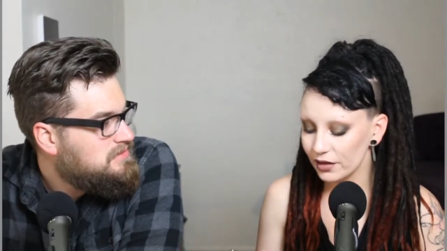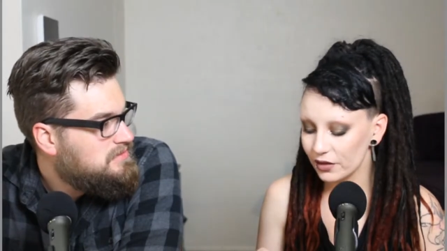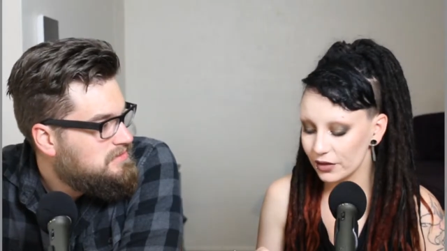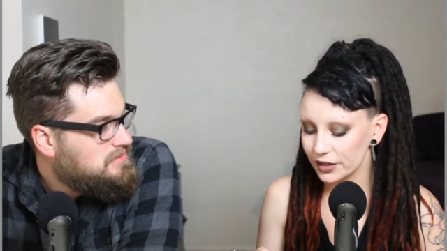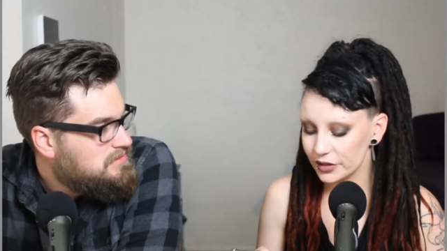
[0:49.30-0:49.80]
Speaker 1: are
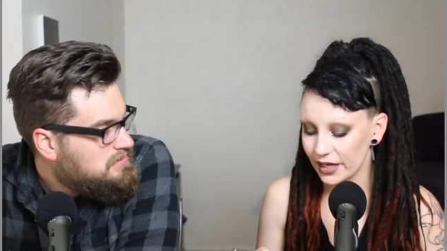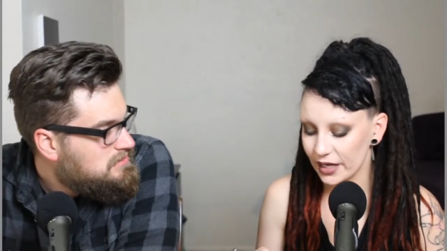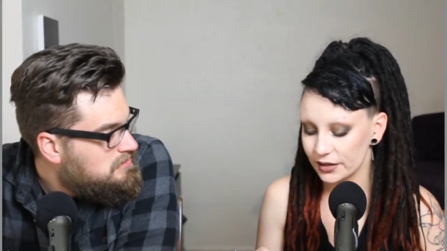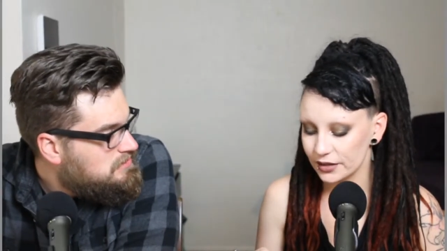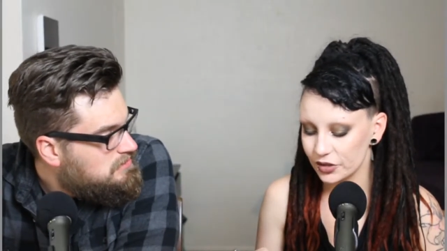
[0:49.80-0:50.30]
going to
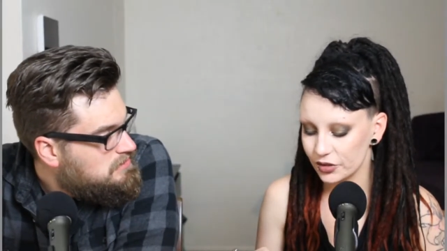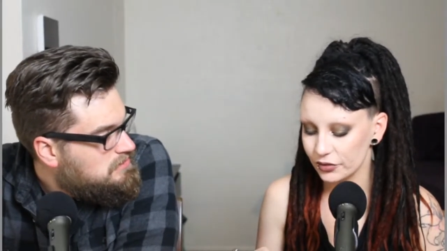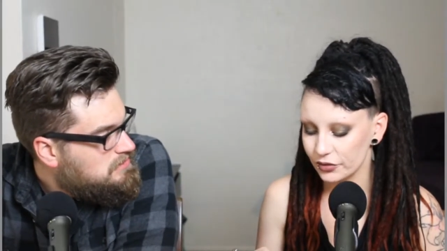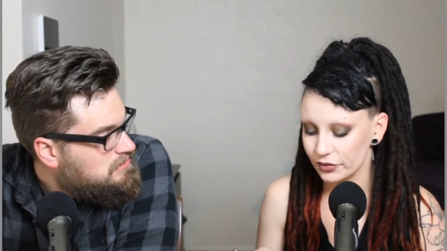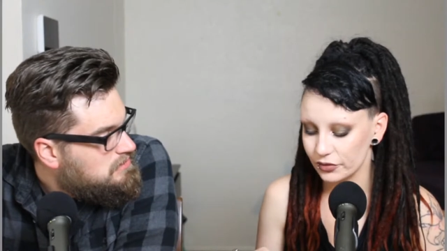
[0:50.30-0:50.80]
react
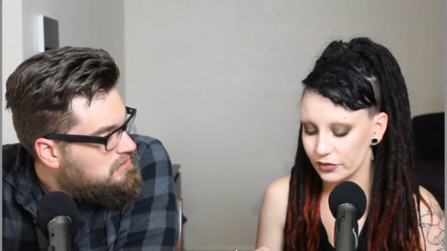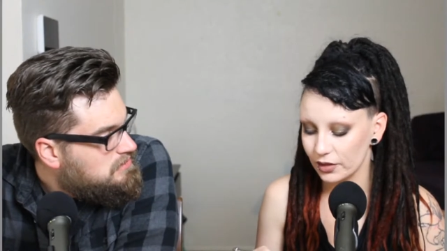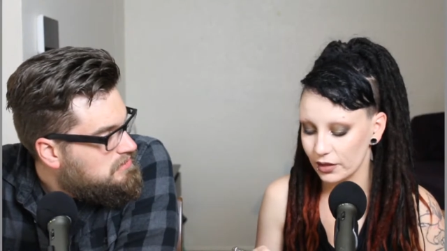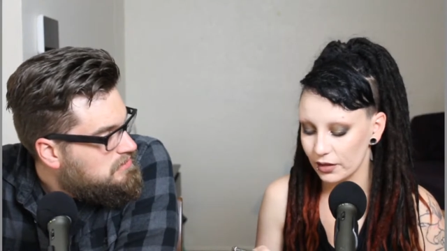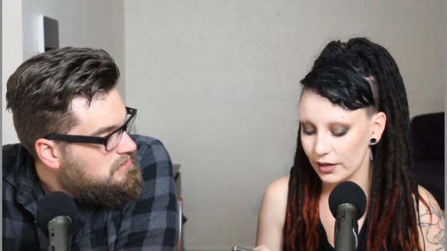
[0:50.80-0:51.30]
to
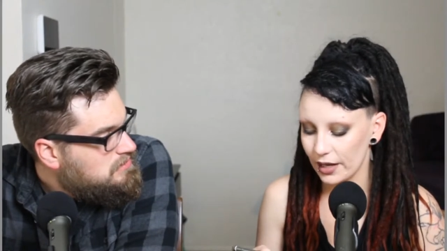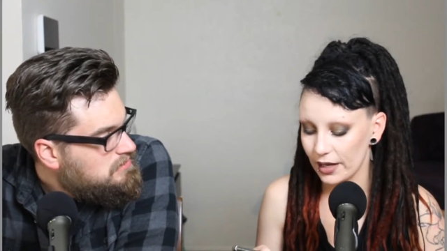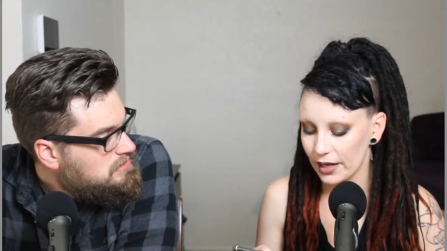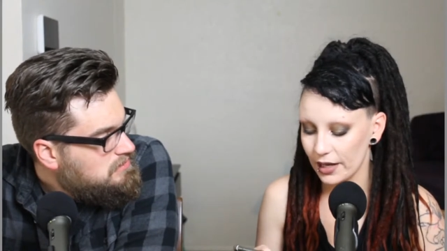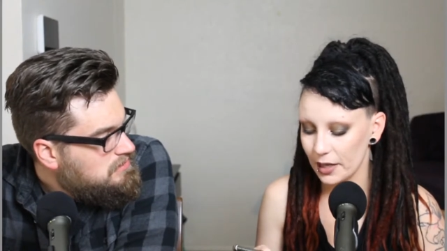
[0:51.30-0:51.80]

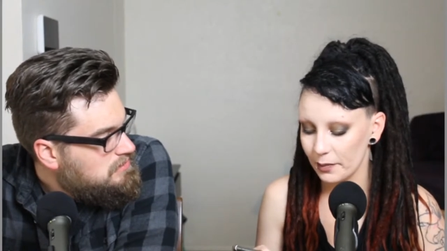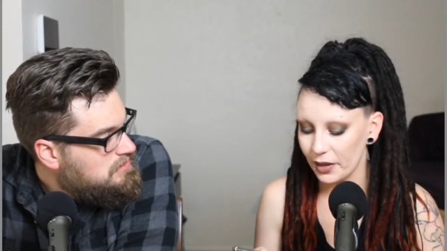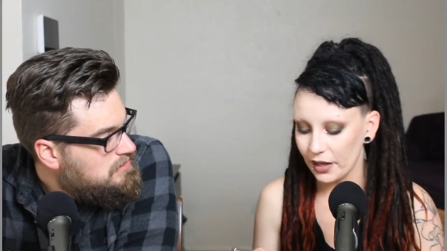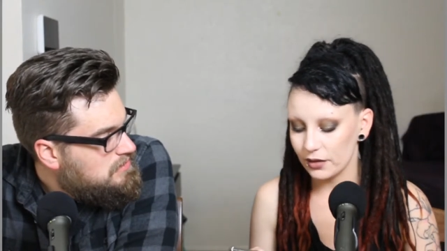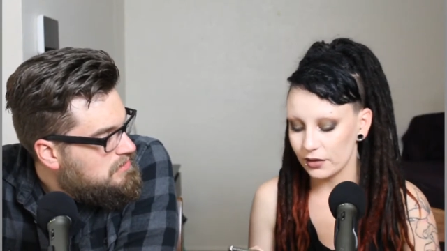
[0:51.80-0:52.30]
a
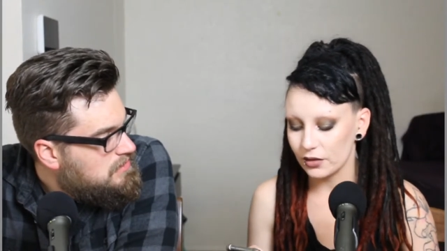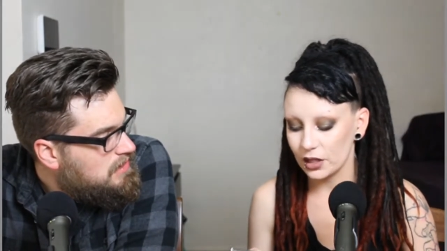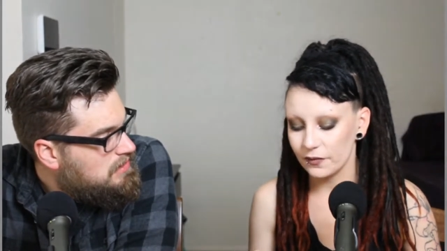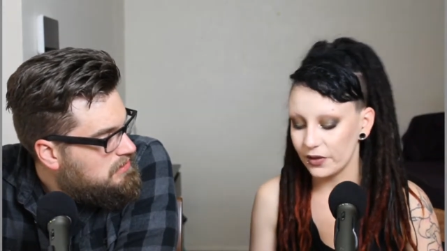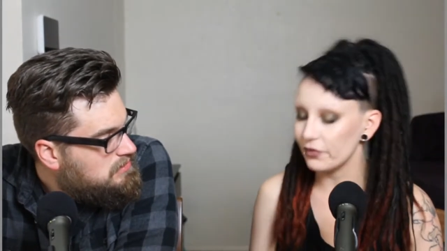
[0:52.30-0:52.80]
band called
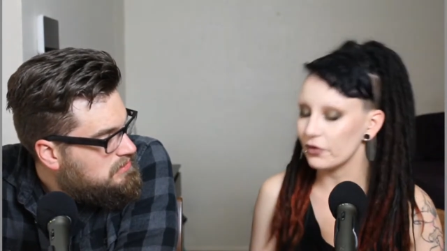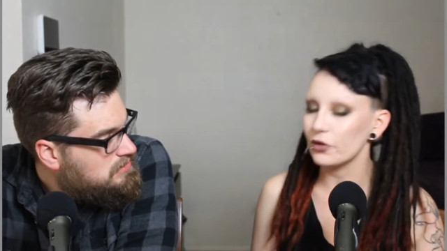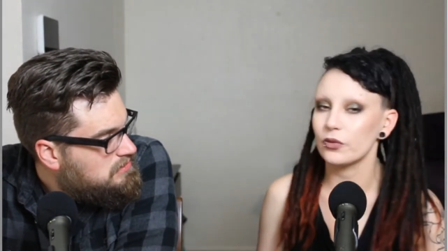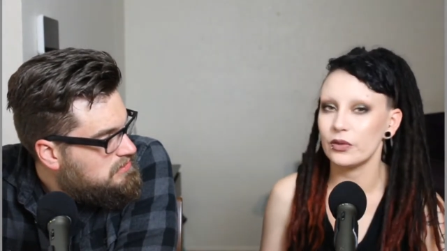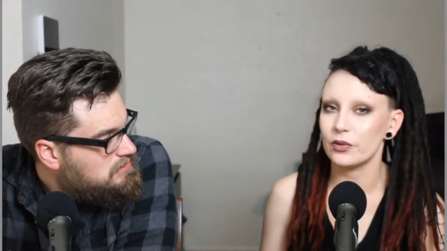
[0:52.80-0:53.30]
Fever
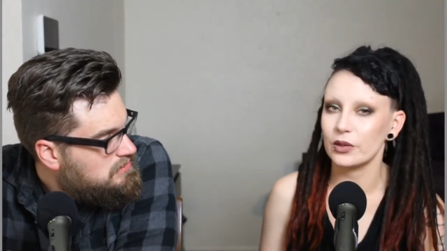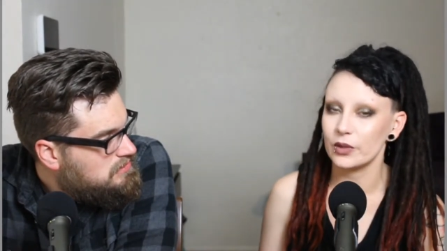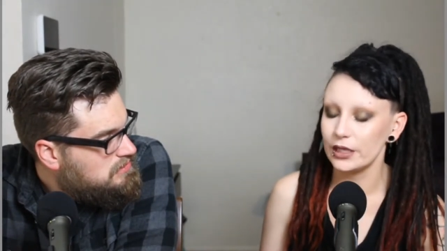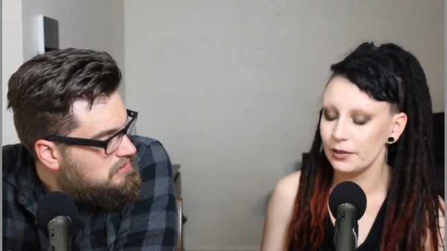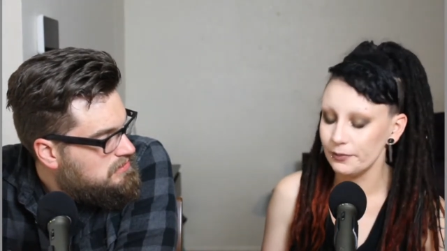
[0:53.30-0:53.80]

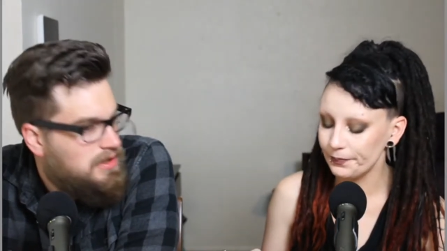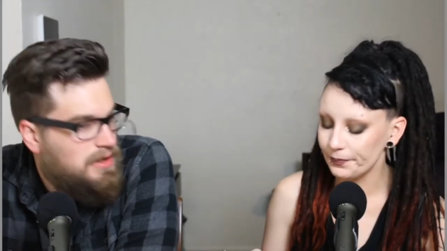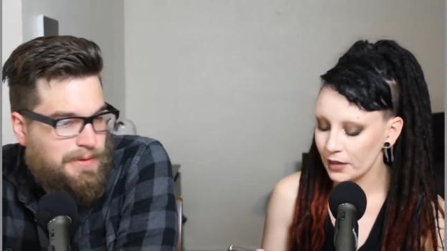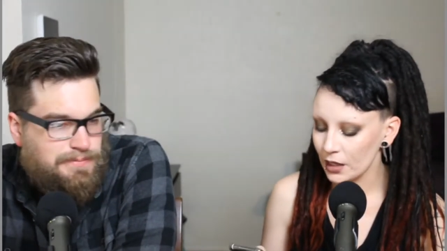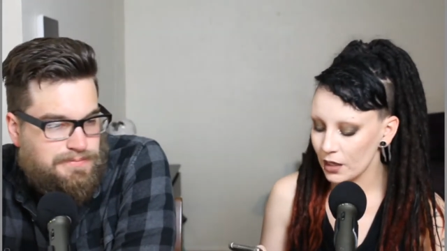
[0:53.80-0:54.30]
333. Okay.